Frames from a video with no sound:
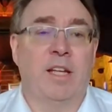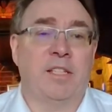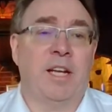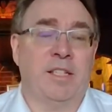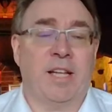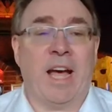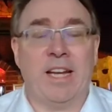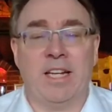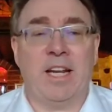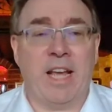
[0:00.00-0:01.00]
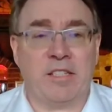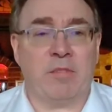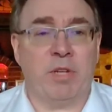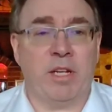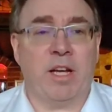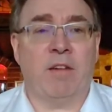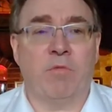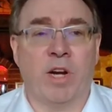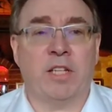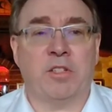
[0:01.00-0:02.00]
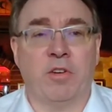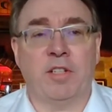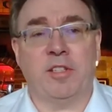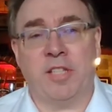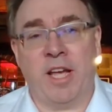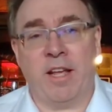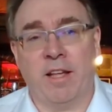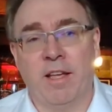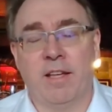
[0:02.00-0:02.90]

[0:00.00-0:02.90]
say, listen, I need an estimate of what it's going to take.